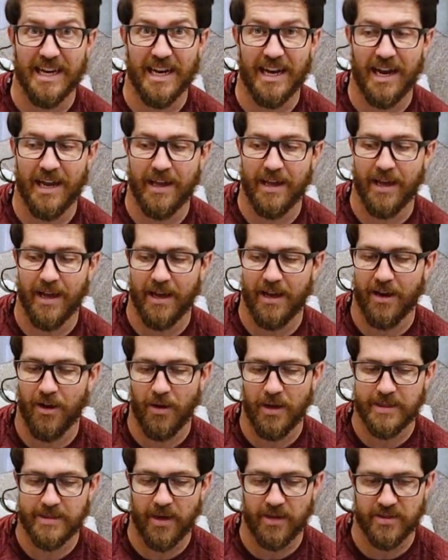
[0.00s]
And I, you know,
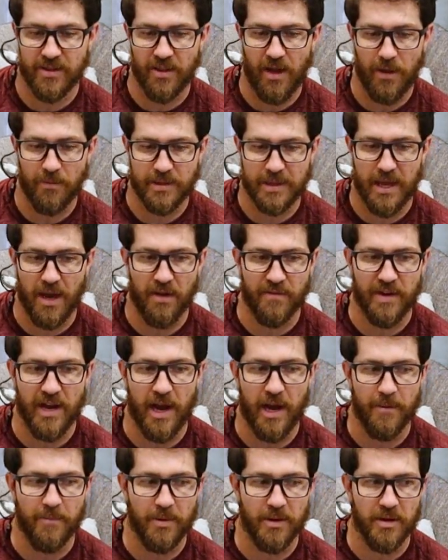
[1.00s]
I talked a lot with Calvin
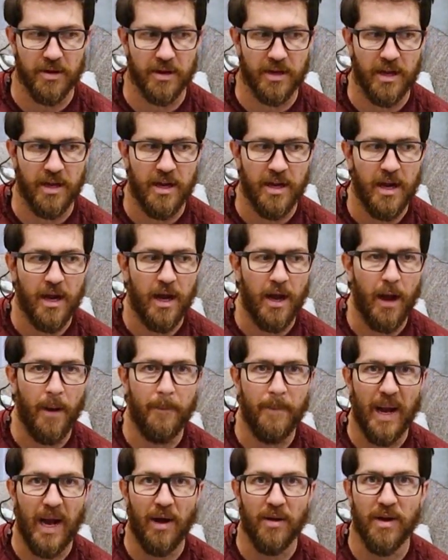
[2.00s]
Heimburg
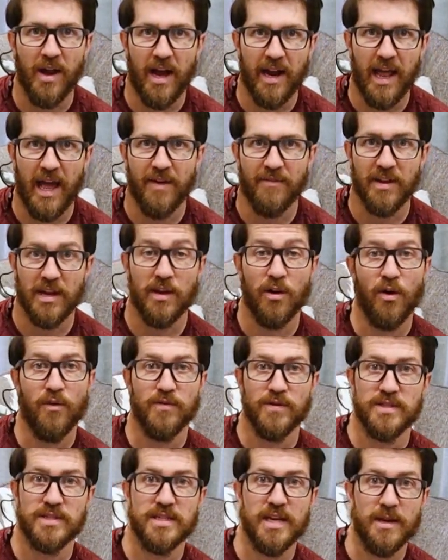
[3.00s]
about not having an
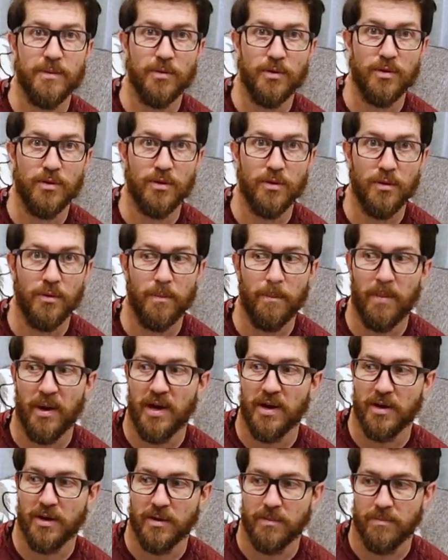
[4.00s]
overstable
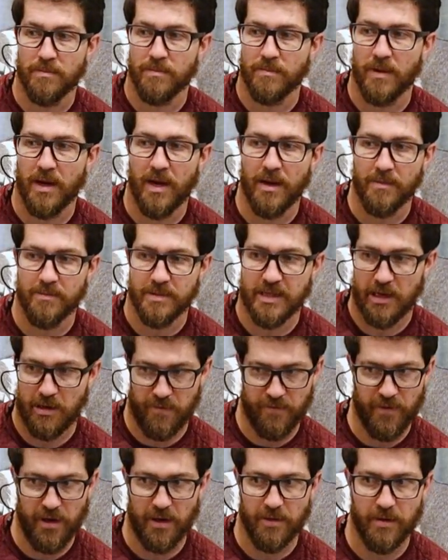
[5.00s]
putter. I'm
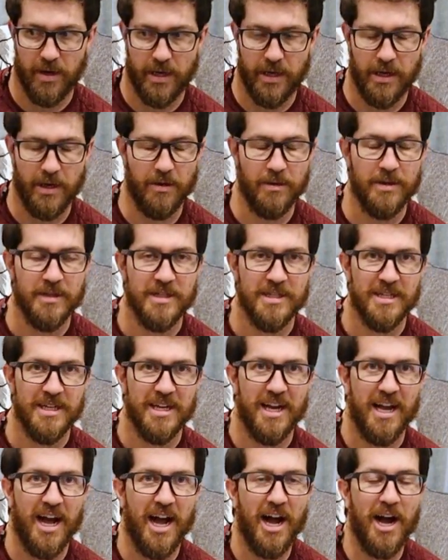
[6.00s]
terrified right now.
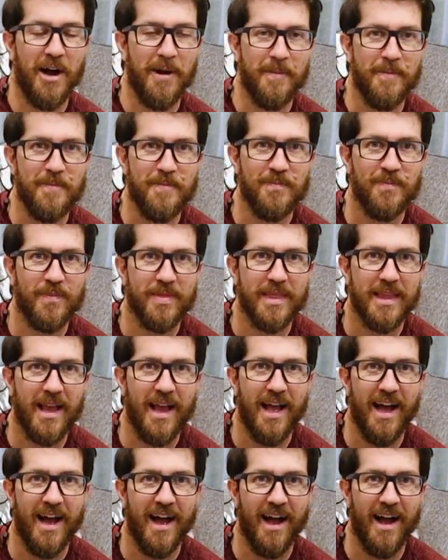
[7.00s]
Um,
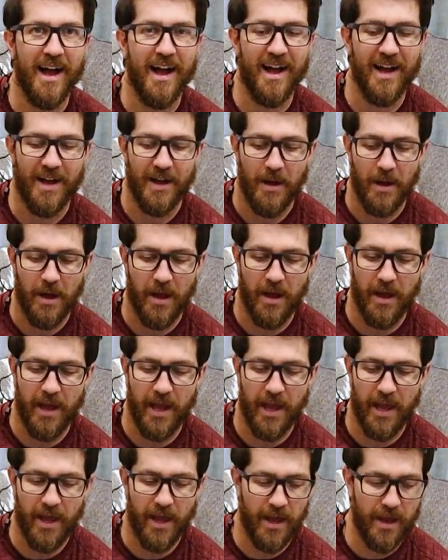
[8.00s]
uh,
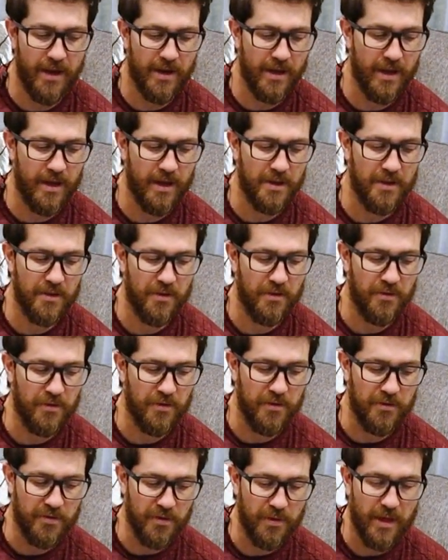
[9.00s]
and
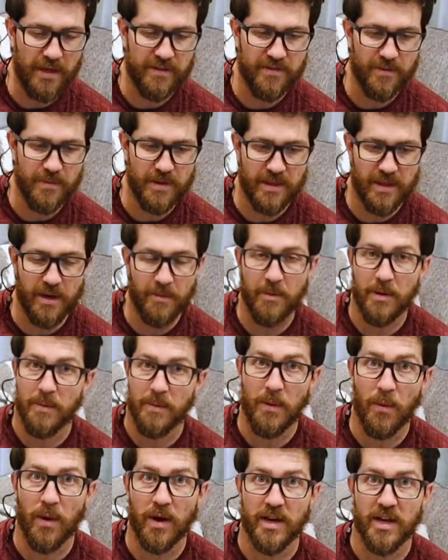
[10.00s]
so that's something that I'm
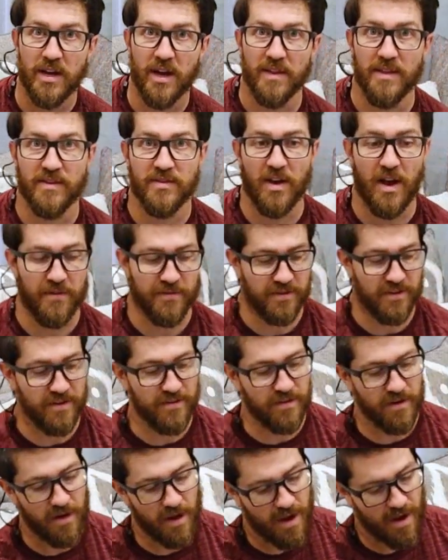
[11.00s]
be working on this off
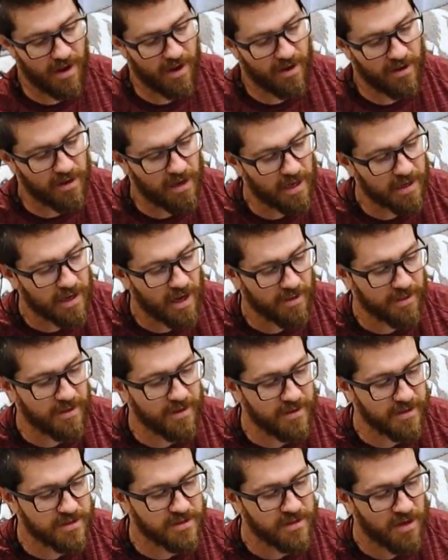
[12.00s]
Uh, I got
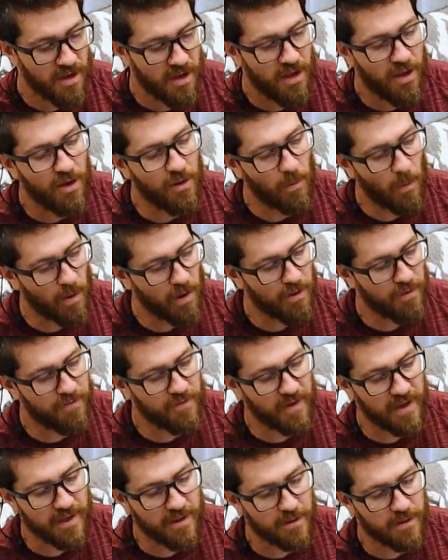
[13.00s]
this Royal
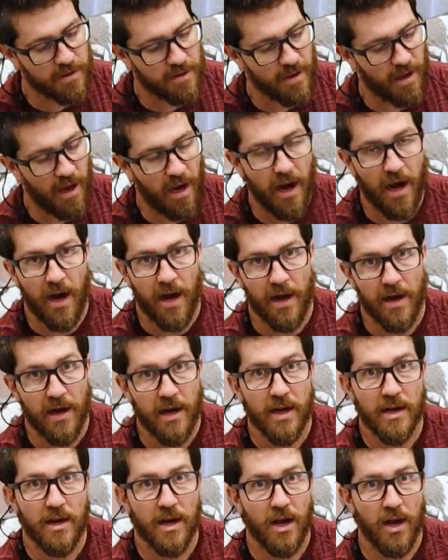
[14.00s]
Faith,
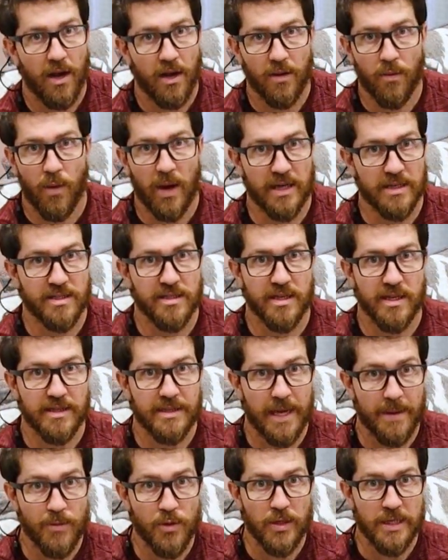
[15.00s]
uh, watched
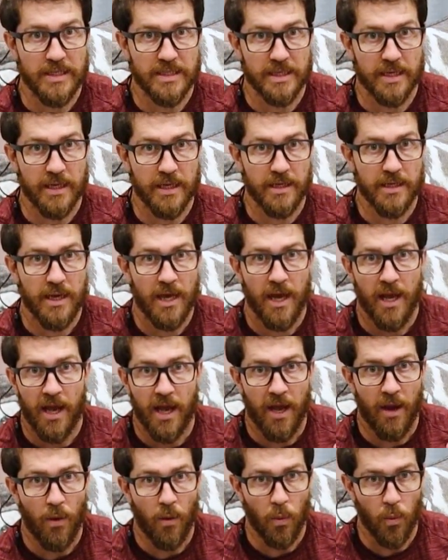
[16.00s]
Temu Nisanen
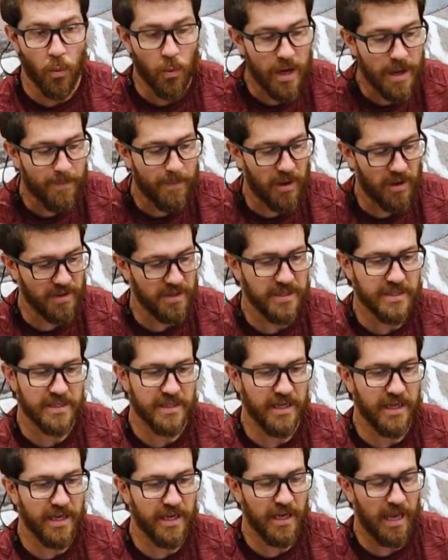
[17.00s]
rip on this
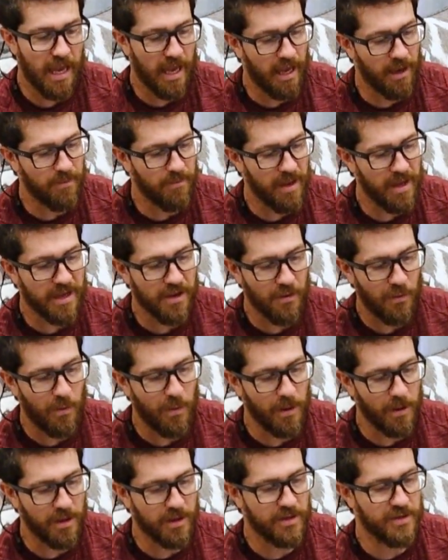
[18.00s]
thing and make it
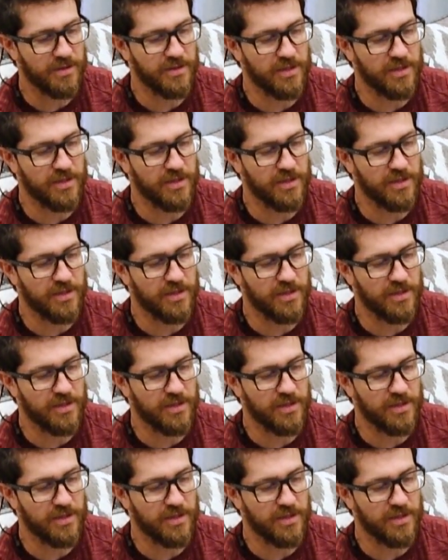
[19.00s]
work.